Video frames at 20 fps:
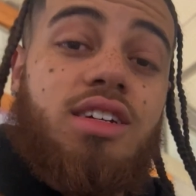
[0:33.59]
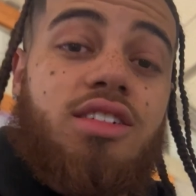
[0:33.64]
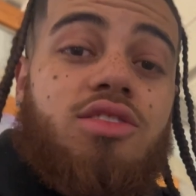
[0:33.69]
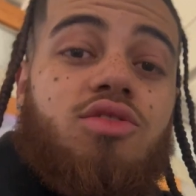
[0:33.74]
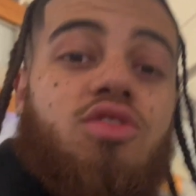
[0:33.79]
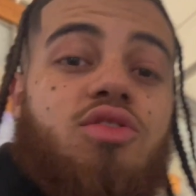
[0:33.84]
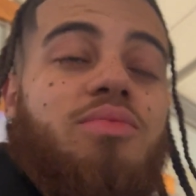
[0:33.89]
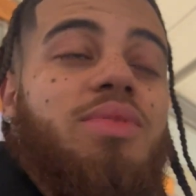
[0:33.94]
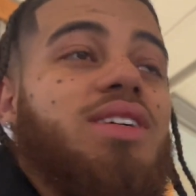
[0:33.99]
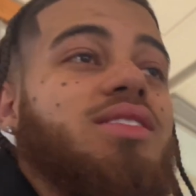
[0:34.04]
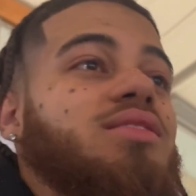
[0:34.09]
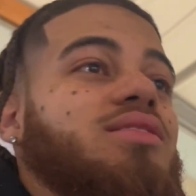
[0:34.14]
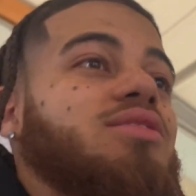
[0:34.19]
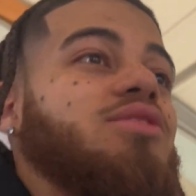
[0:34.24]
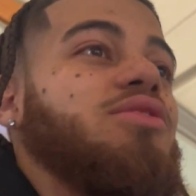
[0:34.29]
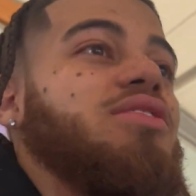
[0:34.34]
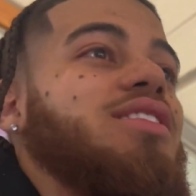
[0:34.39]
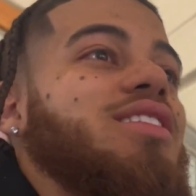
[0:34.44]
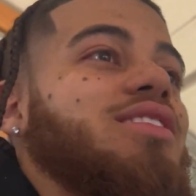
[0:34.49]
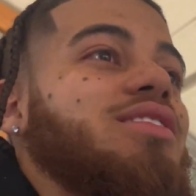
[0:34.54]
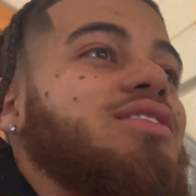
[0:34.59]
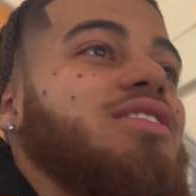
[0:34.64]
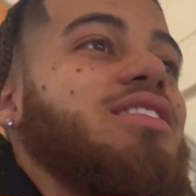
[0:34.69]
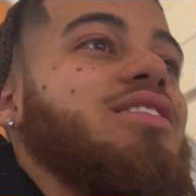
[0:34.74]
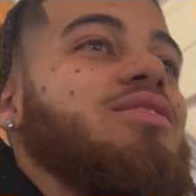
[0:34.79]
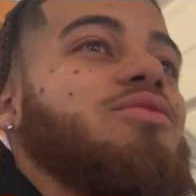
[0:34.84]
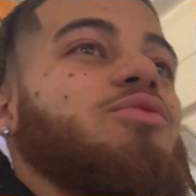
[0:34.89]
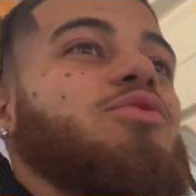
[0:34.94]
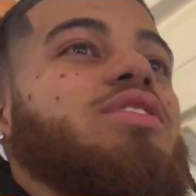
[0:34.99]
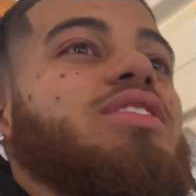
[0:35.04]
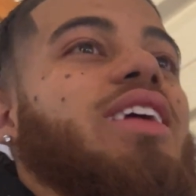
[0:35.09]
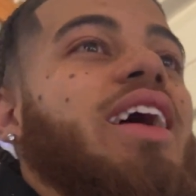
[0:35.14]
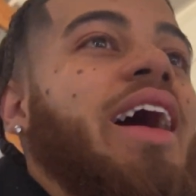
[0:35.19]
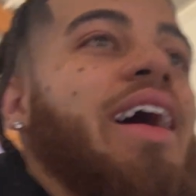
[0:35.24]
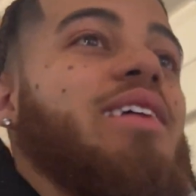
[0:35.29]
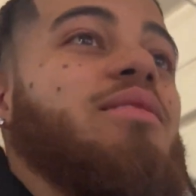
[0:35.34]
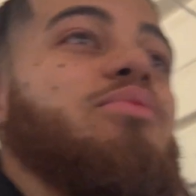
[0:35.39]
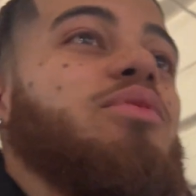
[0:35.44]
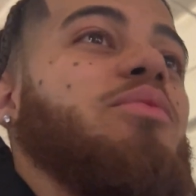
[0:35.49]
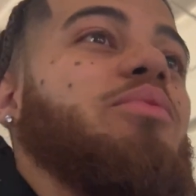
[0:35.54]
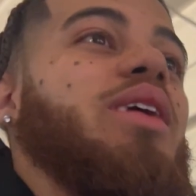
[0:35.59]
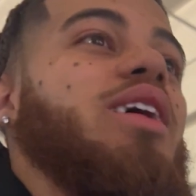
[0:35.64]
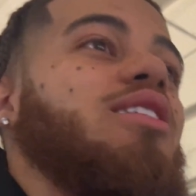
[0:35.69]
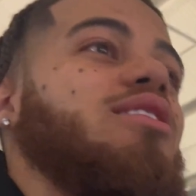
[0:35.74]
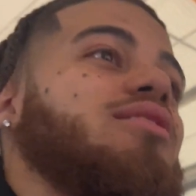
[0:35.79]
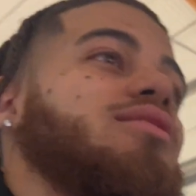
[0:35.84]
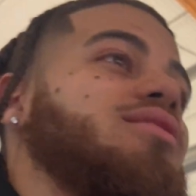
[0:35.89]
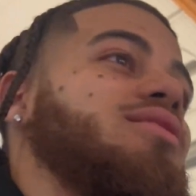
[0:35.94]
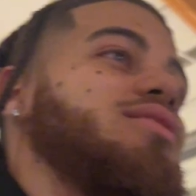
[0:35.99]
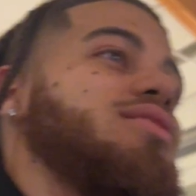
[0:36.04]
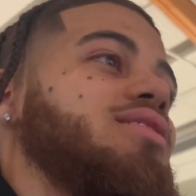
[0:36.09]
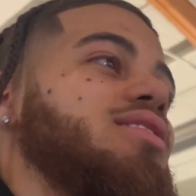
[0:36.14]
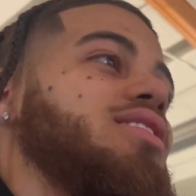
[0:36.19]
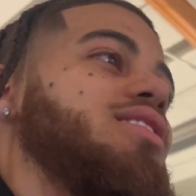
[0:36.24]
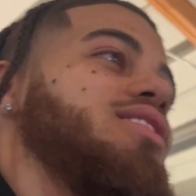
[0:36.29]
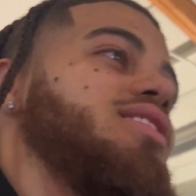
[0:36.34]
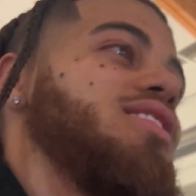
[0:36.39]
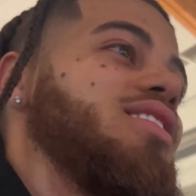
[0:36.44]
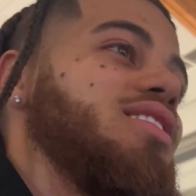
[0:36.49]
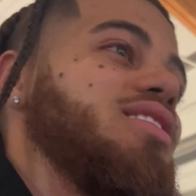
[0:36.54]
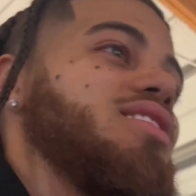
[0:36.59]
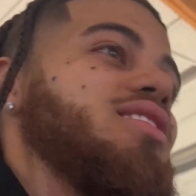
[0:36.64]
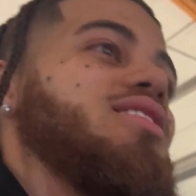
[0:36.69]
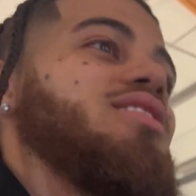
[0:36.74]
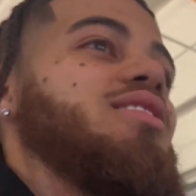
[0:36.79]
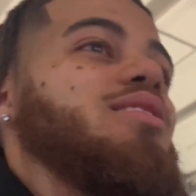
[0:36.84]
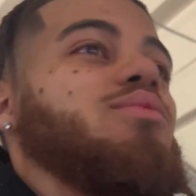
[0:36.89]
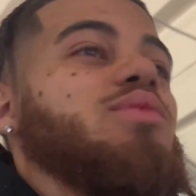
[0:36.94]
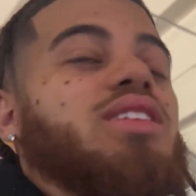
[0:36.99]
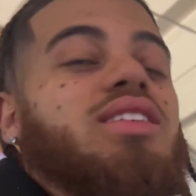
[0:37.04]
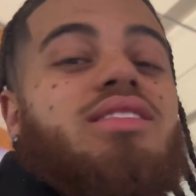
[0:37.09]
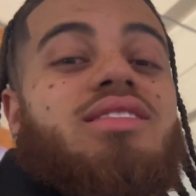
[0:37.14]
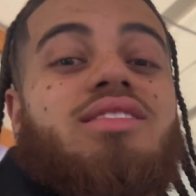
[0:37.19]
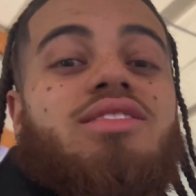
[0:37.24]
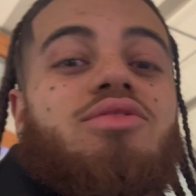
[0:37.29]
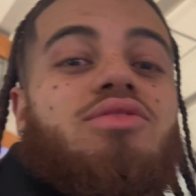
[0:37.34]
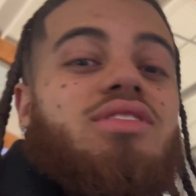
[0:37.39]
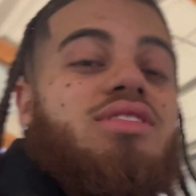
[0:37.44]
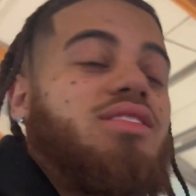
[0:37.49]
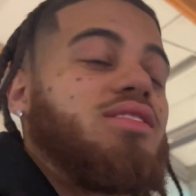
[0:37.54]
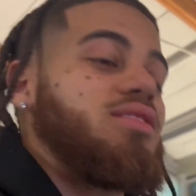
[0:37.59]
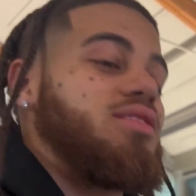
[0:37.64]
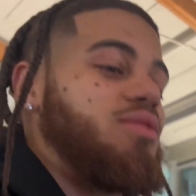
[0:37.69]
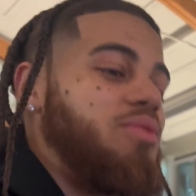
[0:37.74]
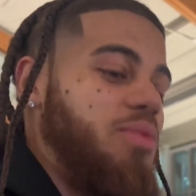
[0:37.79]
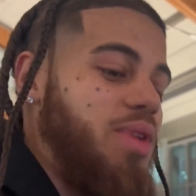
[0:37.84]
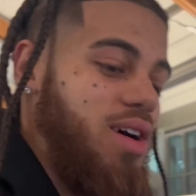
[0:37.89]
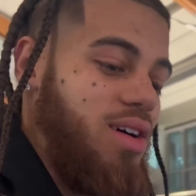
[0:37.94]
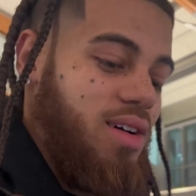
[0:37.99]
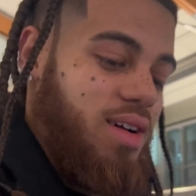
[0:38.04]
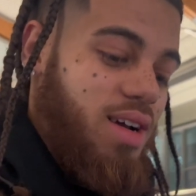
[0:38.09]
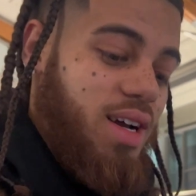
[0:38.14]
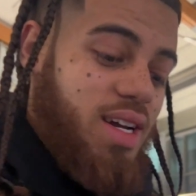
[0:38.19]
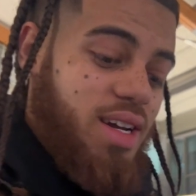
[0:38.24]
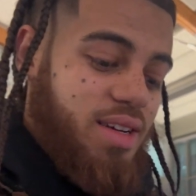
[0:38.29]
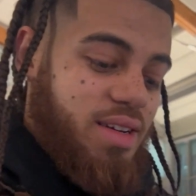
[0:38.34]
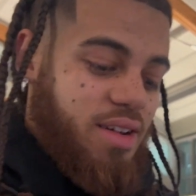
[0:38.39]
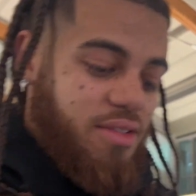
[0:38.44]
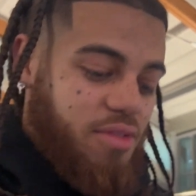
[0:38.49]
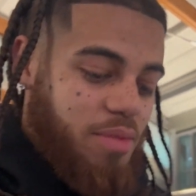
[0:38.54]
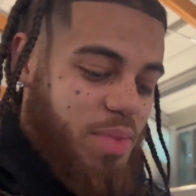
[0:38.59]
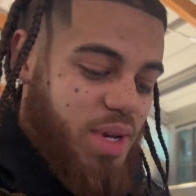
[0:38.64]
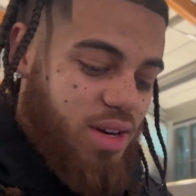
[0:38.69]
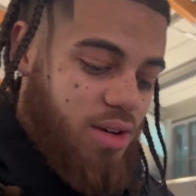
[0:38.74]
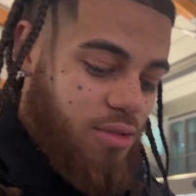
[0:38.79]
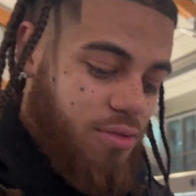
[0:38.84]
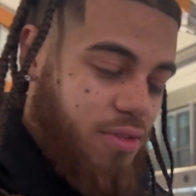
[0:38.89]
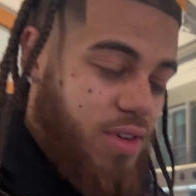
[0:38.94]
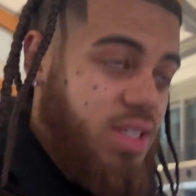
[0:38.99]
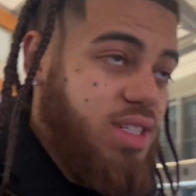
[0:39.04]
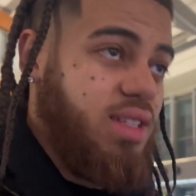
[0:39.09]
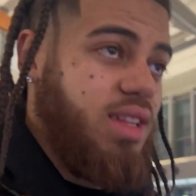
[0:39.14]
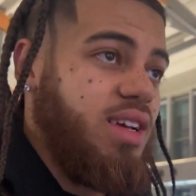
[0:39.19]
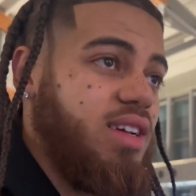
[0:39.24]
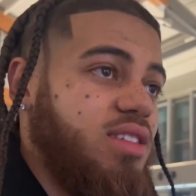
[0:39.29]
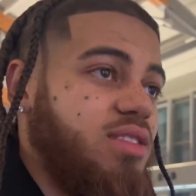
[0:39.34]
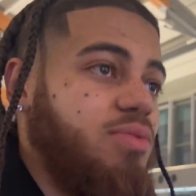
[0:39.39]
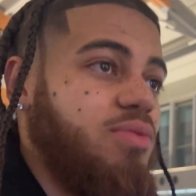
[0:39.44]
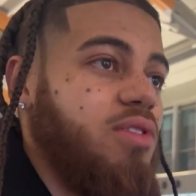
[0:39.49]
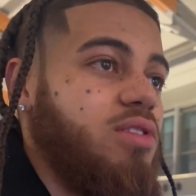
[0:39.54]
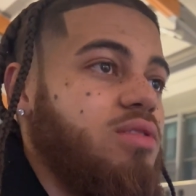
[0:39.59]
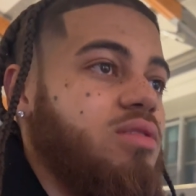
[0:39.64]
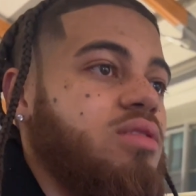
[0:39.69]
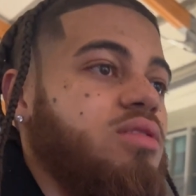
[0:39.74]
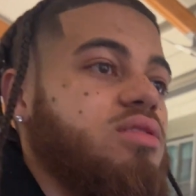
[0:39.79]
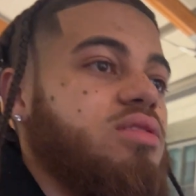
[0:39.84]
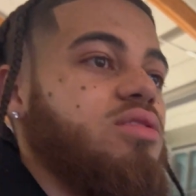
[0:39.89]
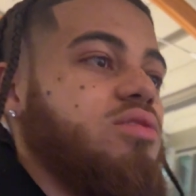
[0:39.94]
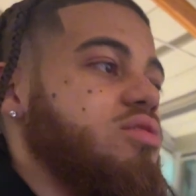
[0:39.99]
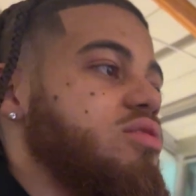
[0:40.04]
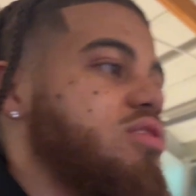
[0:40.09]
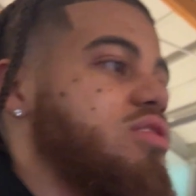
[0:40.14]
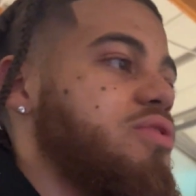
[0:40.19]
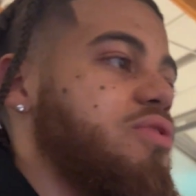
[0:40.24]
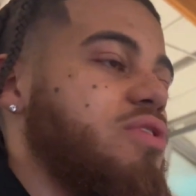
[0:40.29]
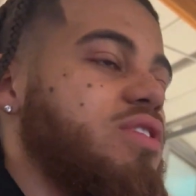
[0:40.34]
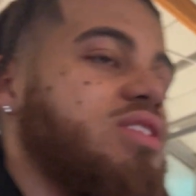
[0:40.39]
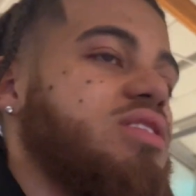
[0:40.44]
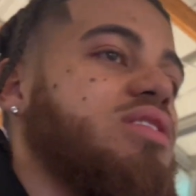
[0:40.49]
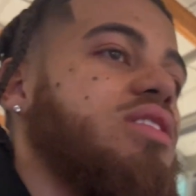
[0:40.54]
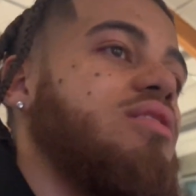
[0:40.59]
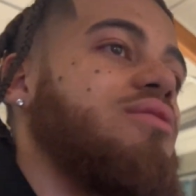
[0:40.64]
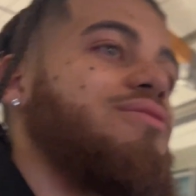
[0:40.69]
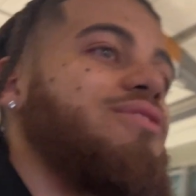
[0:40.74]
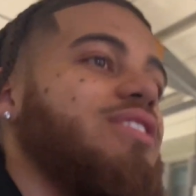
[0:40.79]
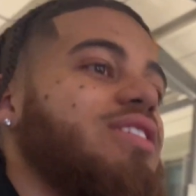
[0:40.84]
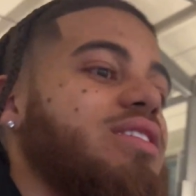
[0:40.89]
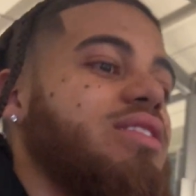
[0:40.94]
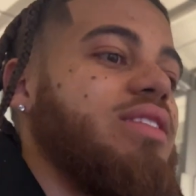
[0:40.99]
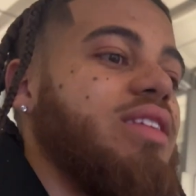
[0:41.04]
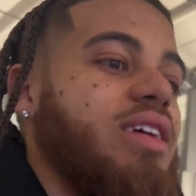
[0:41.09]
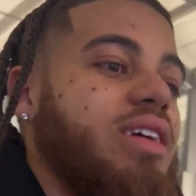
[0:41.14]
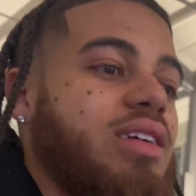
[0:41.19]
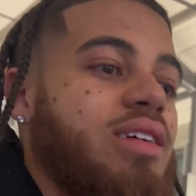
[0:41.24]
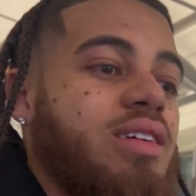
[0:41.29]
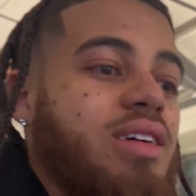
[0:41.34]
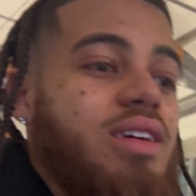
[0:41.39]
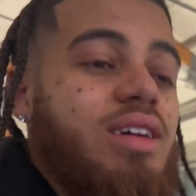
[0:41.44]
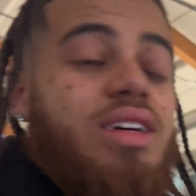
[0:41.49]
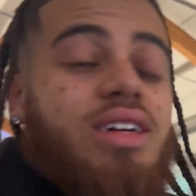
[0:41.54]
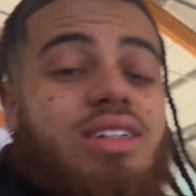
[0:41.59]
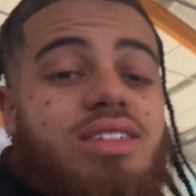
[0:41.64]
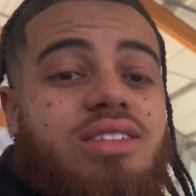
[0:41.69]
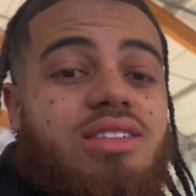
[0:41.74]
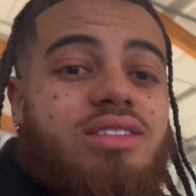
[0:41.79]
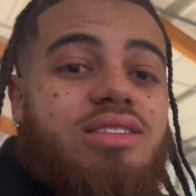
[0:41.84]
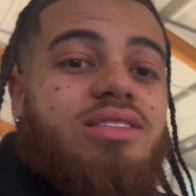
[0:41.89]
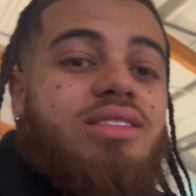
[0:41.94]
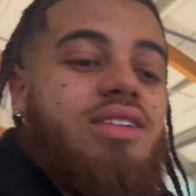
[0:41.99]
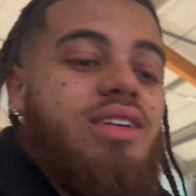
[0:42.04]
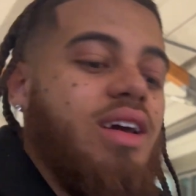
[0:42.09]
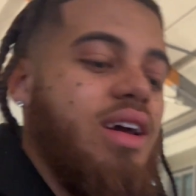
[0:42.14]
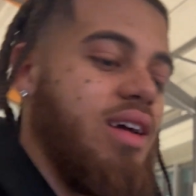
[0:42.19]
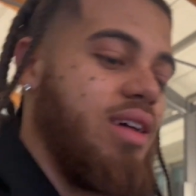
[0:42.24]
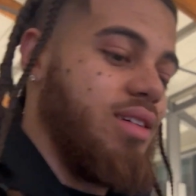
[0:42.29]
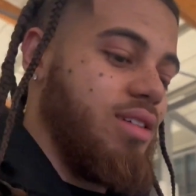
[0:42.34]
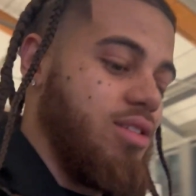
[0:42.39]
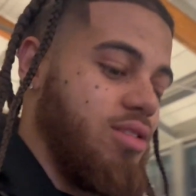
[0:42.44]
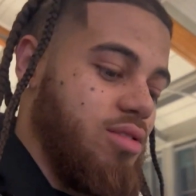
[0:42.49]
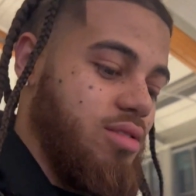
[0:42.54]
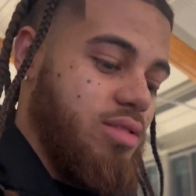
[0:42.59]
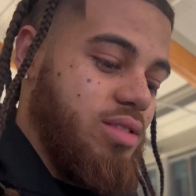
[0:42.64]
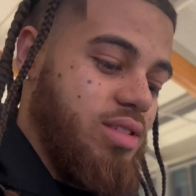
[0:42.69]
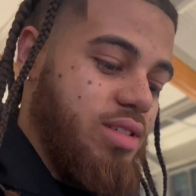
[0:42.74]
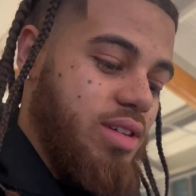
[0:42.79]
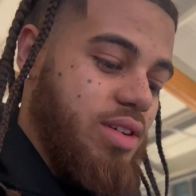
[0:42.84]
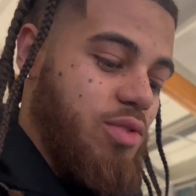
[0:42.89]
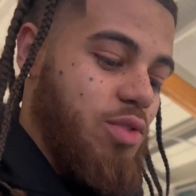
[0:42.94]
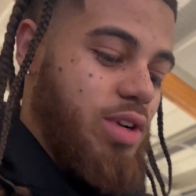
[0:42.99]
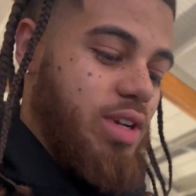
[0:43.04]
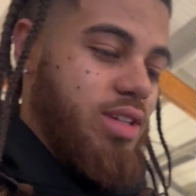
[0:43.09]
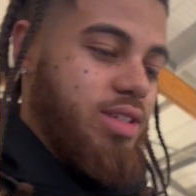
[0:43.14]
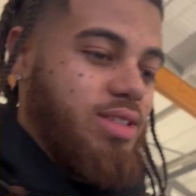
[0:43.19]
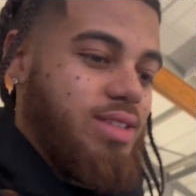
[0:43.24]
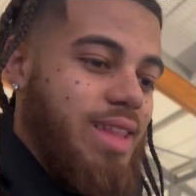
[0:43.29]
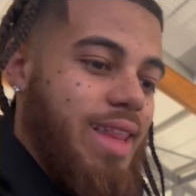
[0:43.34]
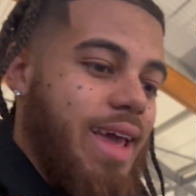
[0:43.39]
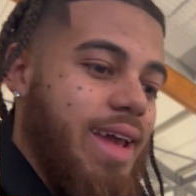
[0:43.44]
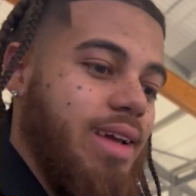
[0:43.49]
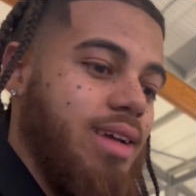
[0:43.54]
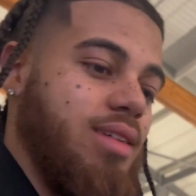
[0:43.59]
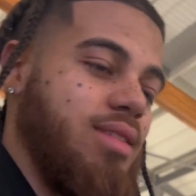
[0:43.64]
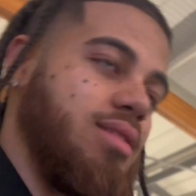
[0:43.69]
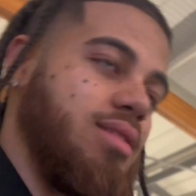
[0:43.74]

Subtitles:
So we about to see what that thing, what the hype about. I'm ready to see what this is about. I ain't never been on first class before, so it's first time for everything. Just see how it go, see what it's like.